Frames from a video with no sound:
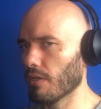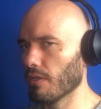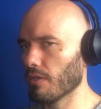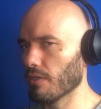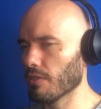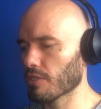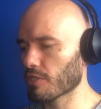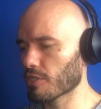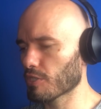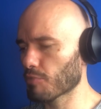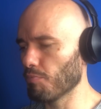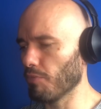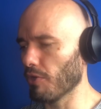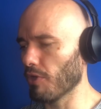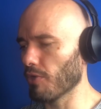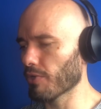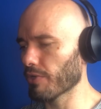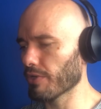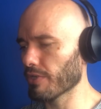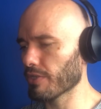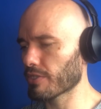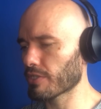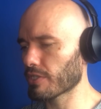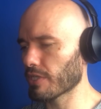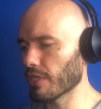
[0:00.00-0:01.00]

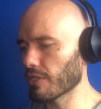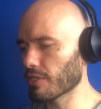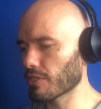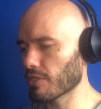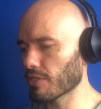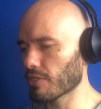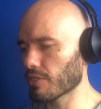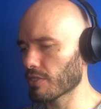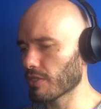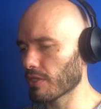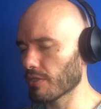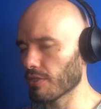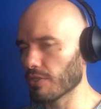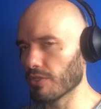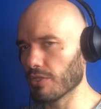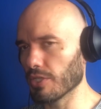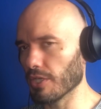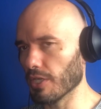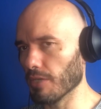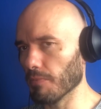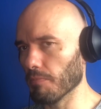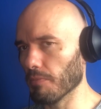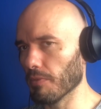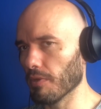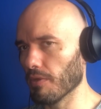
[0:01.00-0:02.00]
sparring sessions at the
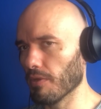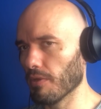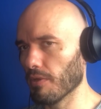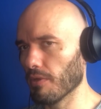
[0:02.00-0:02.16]
gym,